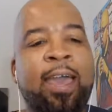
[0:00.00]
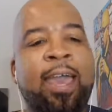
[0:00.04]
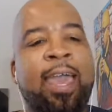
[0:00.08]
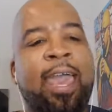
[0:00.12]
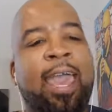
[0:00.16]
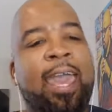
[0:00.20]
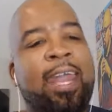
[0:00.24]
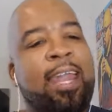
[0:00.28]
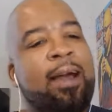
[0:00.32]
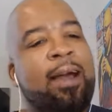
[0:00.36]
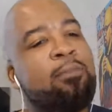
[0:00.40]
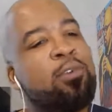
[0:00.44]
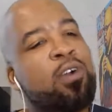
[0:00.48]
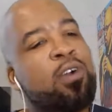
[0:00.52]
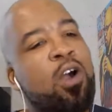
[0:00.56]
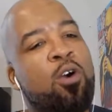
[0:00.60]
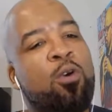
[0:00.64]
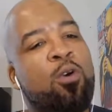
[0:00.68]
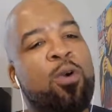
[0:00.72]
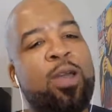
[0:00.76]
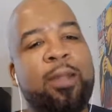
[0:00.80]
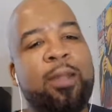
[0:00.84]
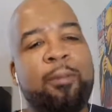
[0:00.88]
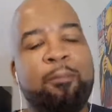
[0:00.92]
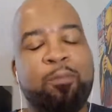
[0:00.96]
And I'm
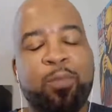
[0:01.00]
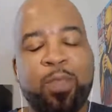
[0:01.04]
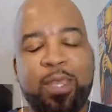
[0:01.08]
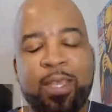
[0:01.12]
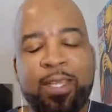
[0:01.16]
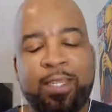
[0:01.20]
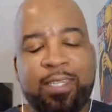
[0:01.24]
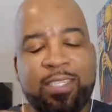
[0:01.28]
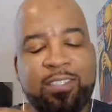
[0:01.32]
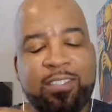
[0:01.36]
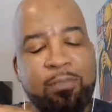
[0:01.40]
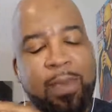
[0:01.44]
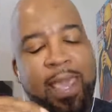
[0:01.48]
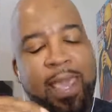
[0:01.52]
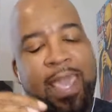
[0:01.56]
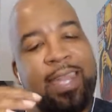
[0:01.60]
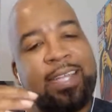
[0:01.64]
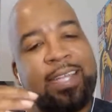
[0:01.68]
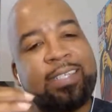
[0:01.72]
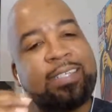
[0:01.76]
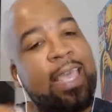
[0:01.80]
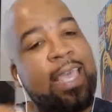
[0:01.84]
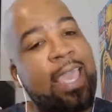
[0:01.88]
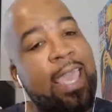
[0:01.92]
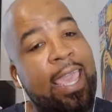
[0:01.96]
going, this man
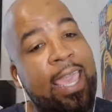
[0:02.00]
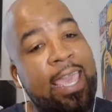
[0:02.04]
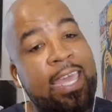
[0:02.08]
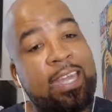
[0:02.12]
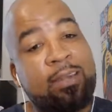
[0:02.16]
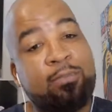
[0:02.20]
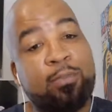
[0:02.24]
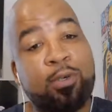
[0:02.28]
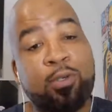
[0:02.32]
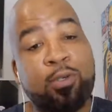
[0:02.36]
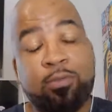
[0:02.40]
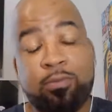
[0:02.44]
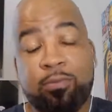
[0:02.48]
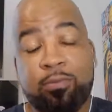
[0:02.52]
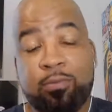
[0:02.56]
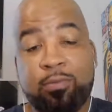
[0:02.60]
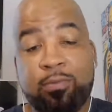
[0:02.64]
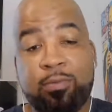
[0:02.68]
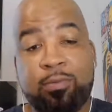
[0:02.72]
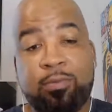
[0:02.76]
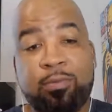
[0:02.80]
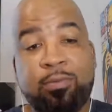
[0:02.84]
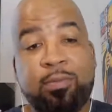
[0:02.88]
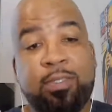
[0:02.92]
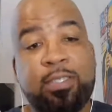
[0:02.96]
is an animal.
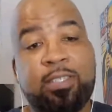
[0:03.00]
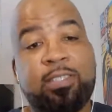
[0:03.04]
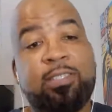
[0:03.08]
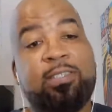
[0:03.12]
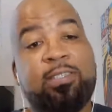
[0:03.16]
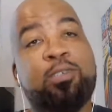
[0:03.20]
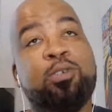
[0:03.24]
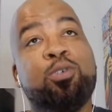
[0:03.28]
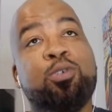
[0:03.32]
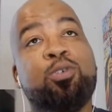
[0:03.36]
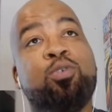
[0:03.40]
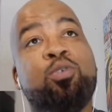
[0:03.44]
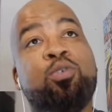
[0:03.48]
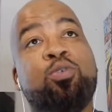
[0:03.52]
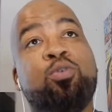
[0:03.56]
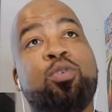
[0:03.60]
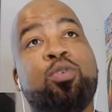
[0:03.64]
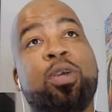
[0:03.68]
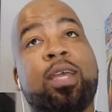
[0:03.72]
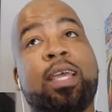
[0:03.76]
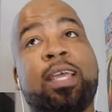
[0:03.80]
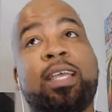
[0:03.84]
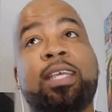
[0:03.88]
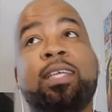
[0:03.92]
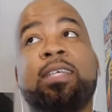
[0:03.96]
This dude
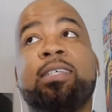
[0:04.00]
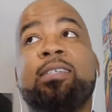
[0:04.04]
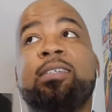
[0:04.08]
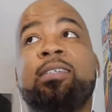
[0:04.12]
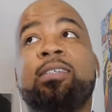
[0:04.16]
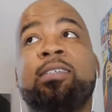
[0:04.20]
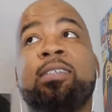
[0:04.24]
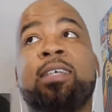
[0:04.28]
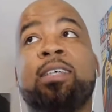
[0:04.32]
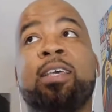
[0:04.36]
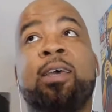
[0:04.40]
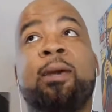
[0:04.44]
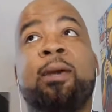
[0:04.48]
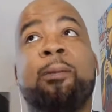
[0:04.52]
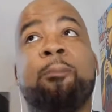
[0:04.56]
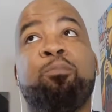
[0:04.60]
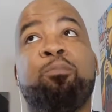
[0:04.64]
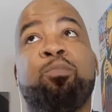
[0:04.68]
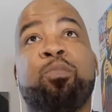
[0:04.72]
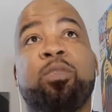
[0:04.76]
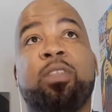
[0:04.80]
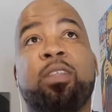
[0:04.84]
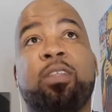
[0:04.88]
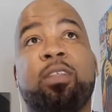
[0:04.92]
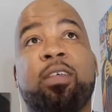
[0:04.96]
is,
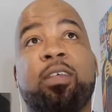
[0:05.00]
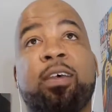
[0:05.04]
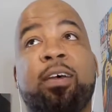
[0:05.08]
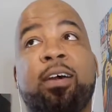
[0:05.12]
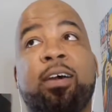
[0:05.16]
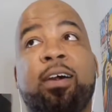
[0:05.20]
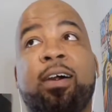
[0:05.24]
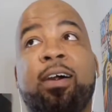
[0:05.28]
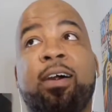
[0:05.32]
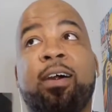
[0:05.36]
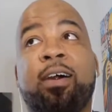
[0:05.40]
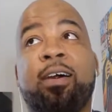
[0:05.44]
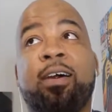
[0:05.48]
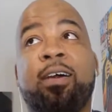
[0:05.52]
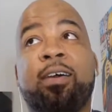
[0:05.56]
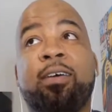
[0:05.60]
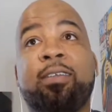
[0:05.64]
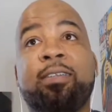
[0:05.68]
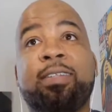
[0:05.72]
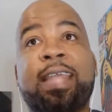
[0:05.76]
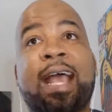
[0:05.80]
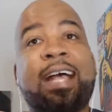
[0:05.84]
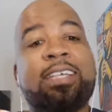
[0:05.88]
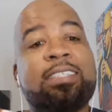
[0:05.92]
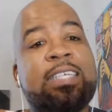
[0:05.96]

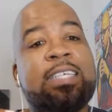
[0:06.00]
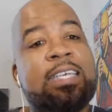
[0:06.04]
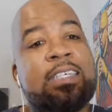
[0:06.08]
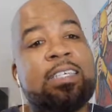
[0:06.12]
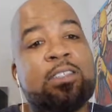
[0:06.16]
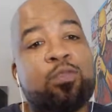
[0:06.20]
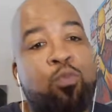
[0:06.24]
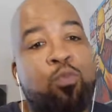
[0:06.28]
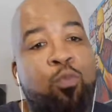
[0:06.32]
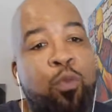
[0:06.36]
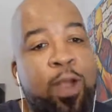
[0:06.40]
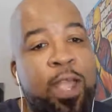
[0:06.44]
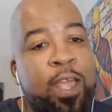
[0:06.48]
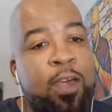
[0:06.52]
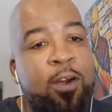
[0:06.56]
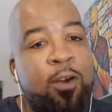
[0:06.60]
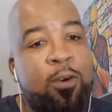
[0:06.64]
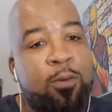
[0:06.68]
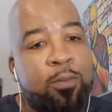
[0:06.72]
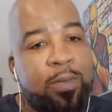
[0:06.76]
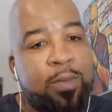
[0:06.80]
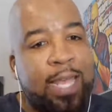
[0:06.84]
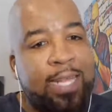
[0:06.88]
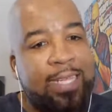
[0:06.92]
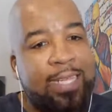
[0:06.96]
that's his
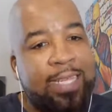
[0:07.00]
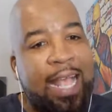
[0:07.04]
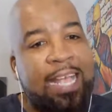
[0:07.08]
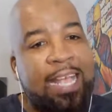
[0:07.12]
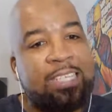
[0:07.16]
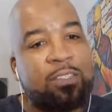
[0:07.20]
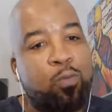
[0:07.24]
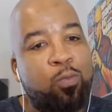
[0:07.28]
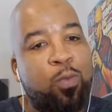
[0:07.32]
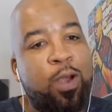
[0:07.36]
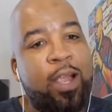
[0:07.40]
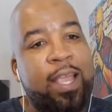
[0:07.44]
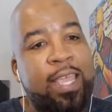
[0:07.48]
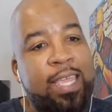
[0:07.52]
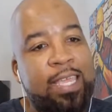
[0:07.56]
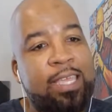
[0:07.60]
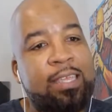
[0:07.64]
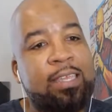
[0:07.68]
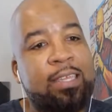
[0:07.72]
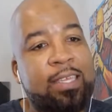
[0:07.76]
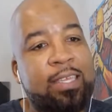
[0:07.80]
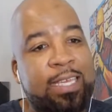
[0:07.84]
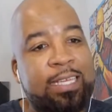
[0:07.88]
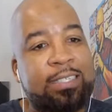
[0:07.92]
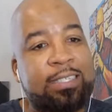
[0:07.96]
realm. Like, that's where he
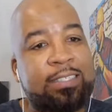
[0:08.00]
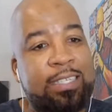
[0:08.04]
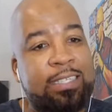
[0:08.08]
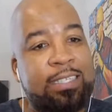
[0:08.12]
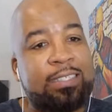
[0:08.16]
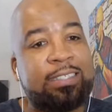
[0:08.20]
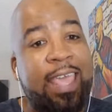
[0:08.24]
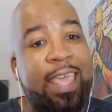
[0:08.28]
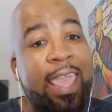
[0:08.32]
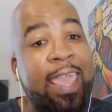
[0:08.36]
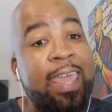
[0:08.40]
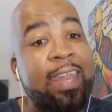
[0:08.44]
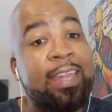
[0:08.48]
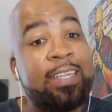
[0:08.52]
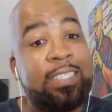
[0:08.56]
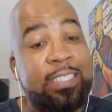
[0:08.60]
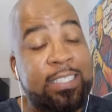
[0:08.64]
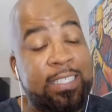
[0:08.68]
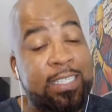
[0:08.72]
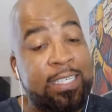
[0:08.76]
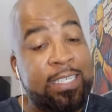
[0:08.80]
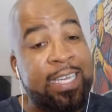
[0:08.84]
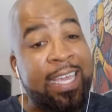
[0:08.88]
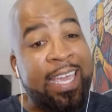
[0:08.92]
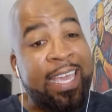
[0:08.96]
gets his
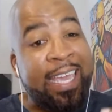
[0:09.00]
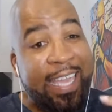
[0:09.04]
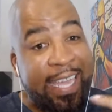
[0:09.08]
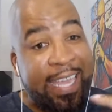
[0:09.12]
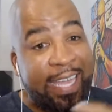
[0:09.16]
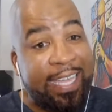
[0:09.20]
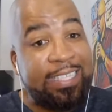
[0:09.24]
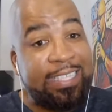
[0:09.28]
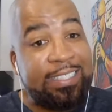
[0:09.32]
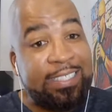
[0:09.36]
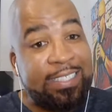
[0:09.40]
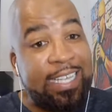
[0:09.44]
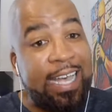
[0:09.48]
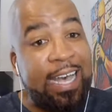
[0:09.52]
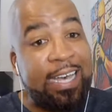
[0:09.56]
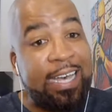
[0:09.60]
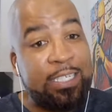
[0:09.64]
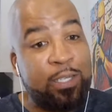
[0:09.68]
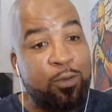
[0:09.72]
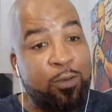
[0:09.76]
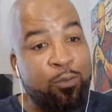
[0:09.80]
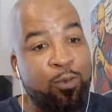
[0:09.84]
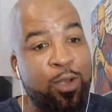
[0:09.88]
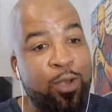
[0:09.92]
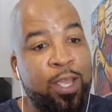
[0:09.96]
energy, inside
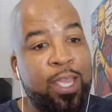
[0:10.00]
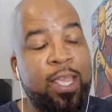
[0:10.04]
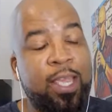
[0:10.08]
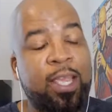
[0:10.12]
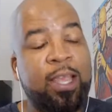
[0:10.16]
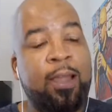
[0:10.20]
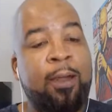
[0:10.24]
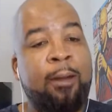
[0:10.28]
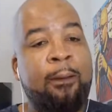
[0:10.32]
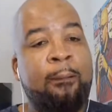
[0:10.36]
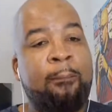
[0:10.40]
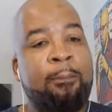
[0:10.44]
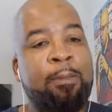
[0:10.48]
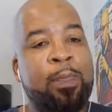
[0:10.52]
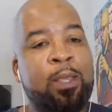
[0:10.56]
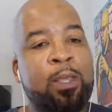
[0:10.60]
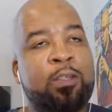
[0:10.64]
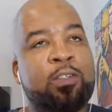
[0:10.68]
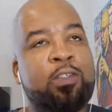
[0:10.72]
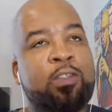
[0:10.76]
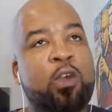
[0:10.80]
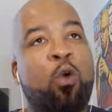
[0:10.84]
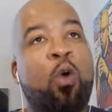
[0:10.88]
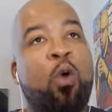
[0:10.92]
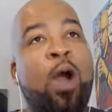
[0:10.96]
the ring.
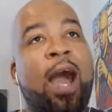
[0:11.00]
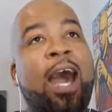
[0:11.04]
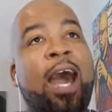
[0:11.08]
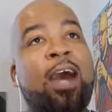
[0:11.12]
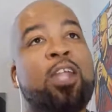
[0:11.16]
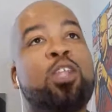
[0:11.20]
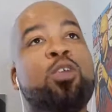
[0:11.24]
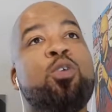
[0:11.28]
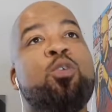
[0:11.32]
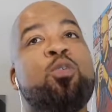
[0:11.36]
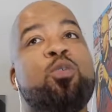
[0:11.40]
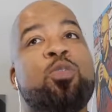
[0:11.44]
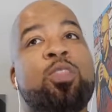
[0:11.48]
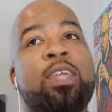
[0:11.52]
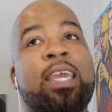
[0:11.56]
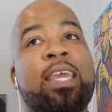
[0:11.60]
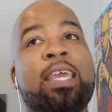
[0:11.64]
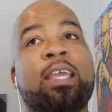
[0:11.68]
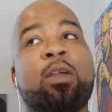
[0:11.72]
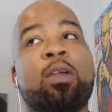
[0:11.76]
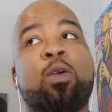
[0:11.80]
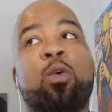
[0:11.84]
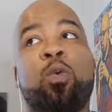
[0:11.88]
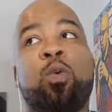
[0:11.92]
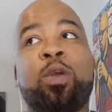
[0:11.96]
So how do you
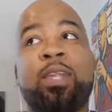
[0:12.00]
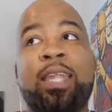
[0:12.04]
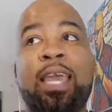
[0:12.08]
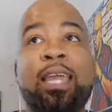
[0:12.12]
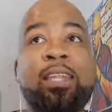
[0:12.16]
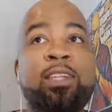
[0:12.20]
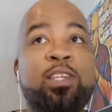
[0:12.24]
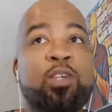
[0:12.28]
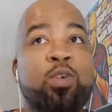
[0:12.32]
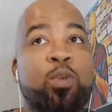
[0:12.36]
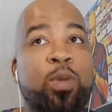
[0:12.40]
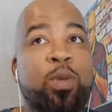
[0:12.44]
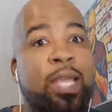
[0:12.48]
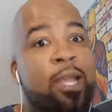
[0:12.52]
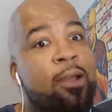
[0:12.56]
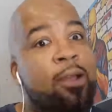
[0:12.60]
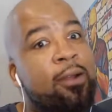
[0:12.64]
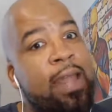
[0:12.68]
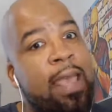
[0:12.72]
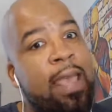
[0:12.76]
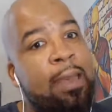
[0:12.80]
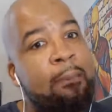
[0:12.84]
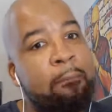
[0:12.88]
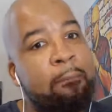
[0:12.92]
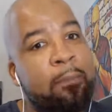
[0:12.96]
think when that dude hear
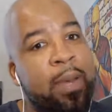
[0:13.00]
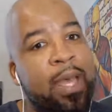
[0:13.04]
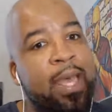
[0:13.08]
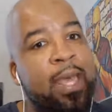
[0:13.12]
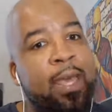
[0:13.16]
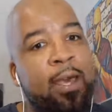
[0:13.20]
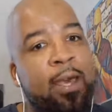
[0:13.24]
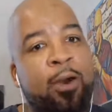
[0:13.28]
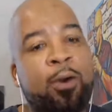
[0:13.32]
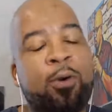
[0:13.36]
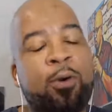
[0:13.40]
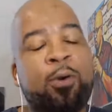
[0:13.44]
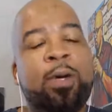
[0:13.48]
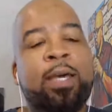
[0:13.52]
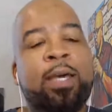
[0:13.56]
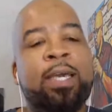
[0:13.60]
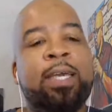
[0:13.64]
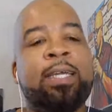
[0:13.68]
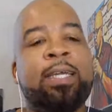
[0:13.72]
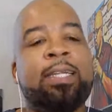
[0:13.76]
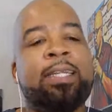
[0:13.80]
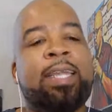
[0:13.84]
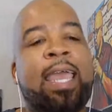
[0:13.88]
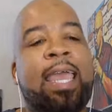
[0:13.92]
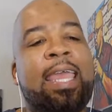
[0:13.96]
that bell
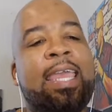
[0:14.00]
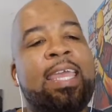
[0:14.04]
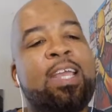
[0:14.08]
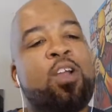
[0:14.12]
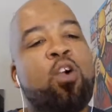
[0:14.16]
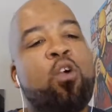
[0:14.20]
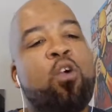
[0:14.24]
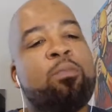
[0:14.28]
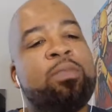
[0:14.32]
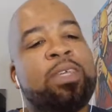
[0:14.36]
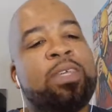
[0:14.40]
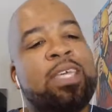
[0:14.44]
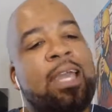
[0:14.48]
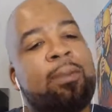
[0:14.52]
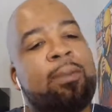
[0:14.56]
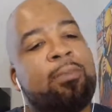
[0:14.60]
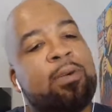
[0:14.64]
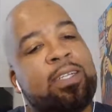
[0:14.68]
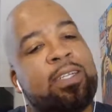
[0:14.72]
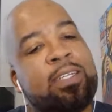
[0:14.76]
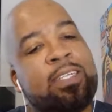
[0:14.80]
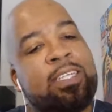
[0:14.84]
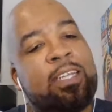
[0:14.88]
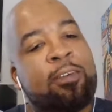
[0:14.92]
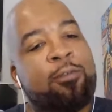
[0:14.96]
that he gonna be able
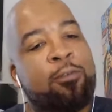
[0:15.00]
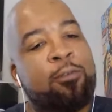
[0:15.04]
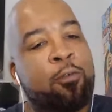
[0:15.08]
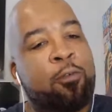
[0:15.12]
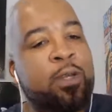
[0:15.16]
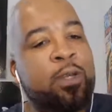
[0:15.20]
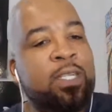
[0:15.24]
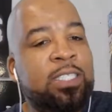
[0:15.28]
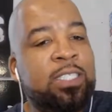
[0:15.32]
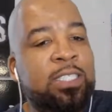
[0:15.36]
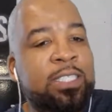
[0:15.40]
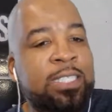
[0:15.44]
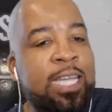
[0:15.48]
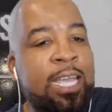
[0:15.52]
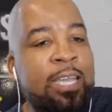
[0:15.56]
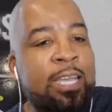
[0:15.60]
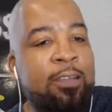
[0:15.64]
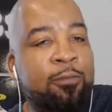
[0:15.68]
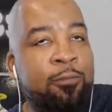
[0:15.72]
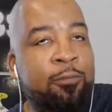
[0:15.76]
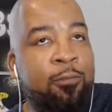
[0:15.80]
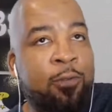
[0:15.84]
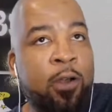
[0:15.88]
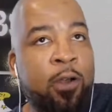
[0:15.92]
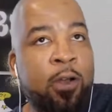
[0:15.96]
to differentiate
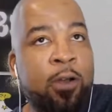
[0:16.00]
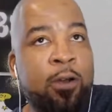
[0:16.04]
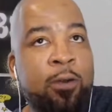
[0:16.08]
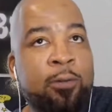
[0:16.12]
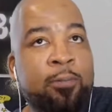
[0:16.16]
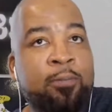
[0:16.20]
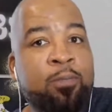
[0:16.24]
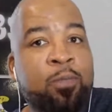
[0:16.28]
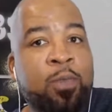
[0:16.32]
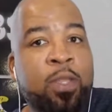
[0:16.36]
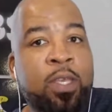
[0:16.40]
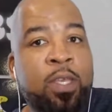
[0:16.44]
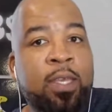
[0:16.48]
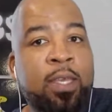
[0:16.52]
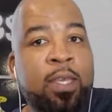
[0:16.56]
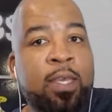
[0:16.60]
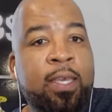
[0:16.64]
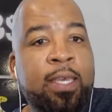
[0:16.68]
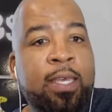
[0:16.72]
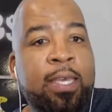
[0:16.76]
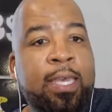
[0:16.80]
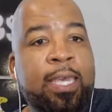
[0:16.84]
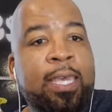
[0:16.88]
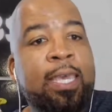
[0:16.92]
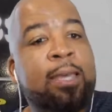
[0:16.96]
from
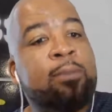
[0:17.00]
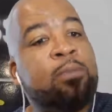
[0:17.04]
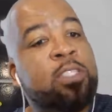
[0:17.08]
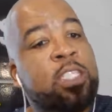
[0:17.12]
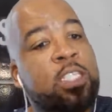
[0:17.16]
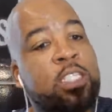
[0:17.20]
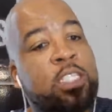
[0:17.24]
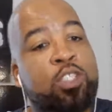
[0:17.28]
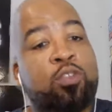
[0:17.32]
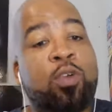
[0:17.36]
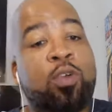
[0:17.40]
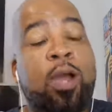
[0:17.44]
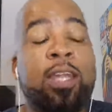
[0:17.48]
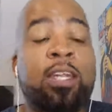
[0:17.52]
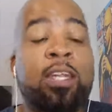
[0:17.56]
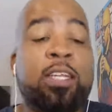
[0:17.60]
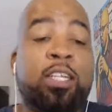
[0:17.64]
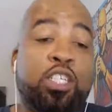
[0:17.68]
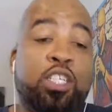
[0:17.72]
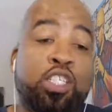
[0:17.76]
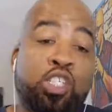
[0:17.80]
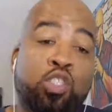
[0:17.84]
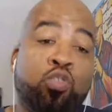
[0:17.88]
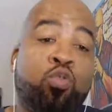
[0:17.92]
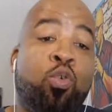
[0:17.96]
him just trying to
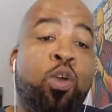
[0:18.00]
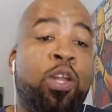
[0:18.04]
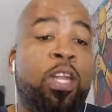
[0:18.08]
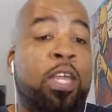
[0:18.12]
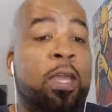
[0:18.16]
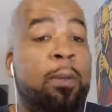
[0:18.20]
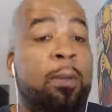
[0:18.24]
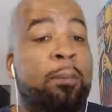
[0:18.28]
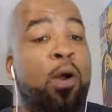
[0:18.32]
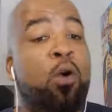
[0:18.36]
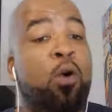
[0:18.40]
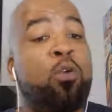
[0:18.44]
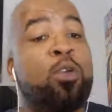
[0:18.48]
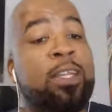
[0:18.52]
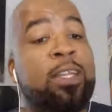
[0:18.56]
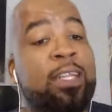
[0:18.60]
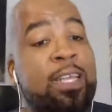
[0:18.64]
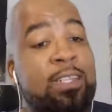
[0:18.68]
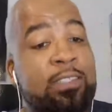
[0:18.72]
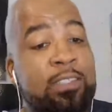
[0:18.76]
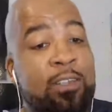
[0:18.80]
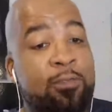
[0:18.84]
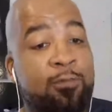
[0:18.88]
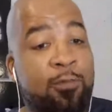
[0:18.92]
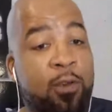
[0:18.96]
destroy the opponent
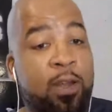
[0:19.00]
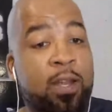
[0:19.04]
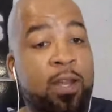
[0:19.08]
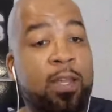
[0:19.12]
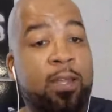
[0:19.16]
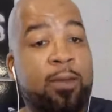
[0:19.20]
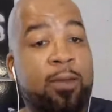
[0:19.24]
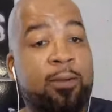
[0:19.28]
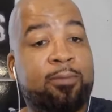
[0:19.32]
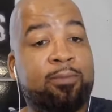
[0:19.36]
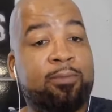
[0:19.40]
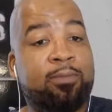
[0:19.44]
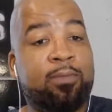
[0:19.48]
that's in front of him?